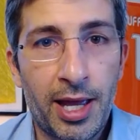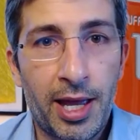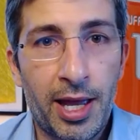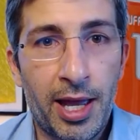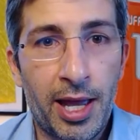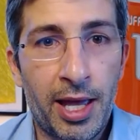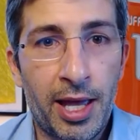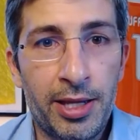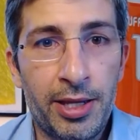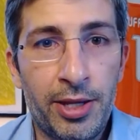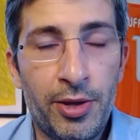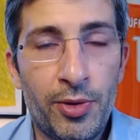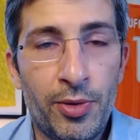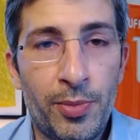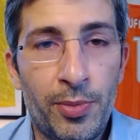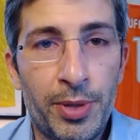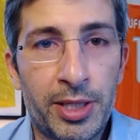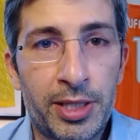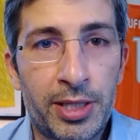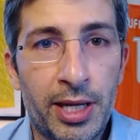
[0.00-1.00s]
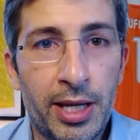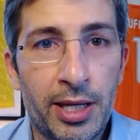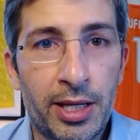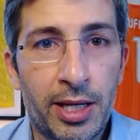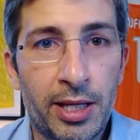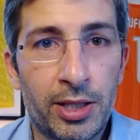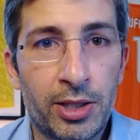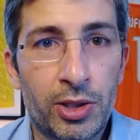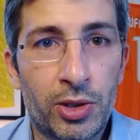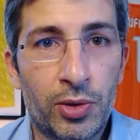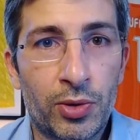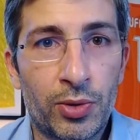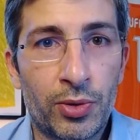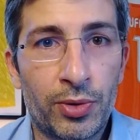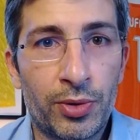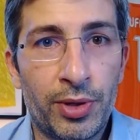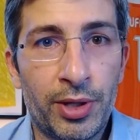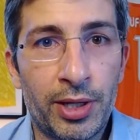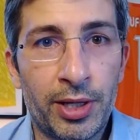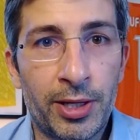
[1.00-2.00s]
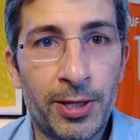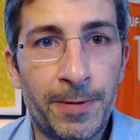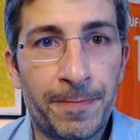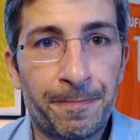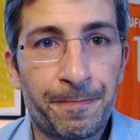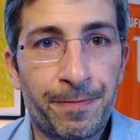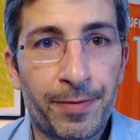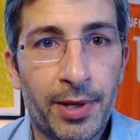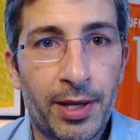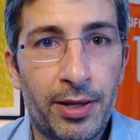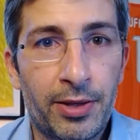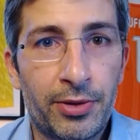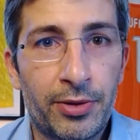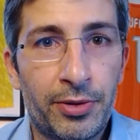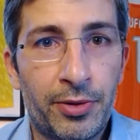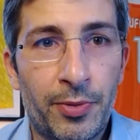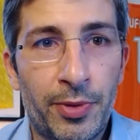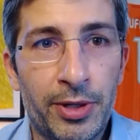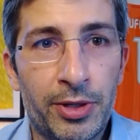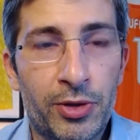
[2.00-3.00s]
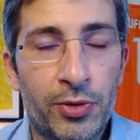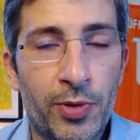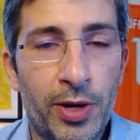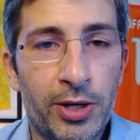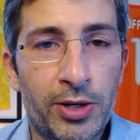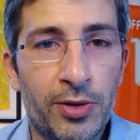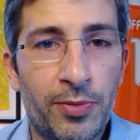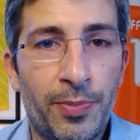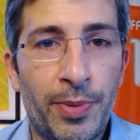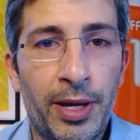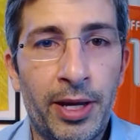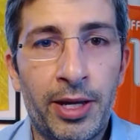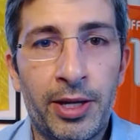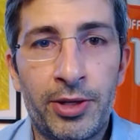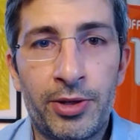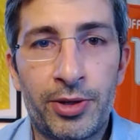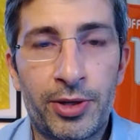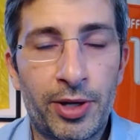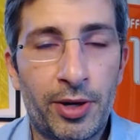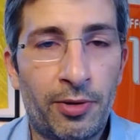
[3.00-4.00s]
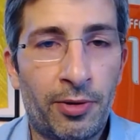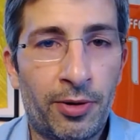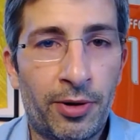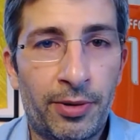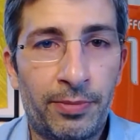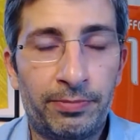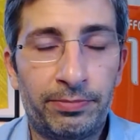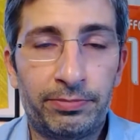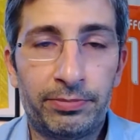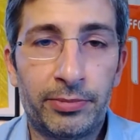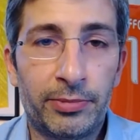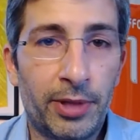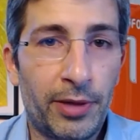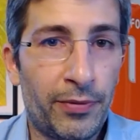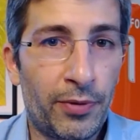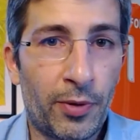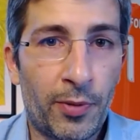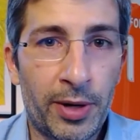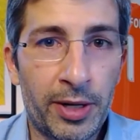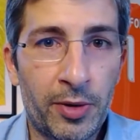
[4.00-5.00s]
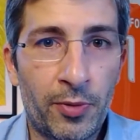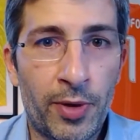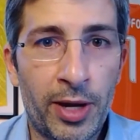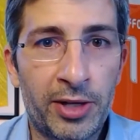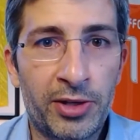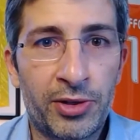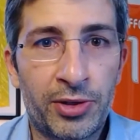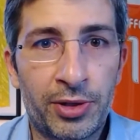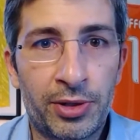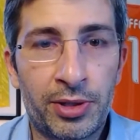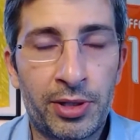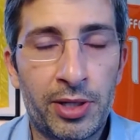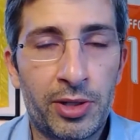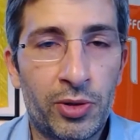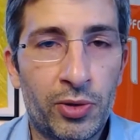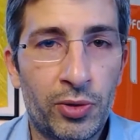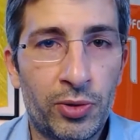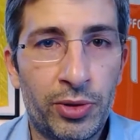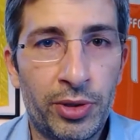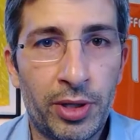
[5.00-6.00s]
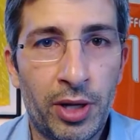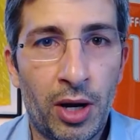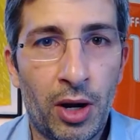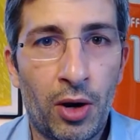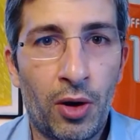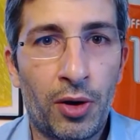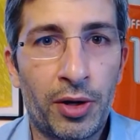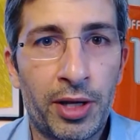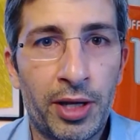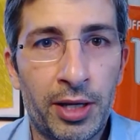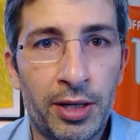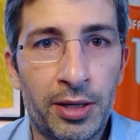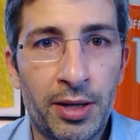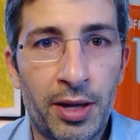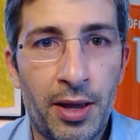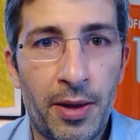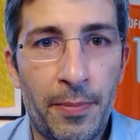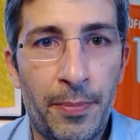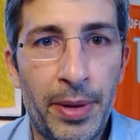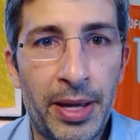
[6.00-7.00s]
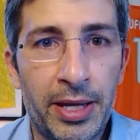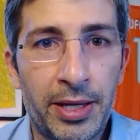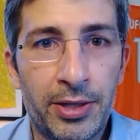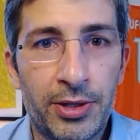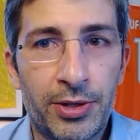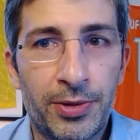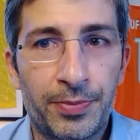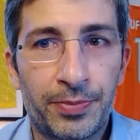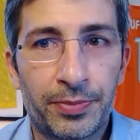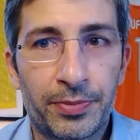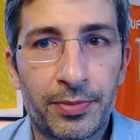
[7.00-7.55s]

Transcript: and you'll be taken to the registration page, or if you're already registered, to the login page.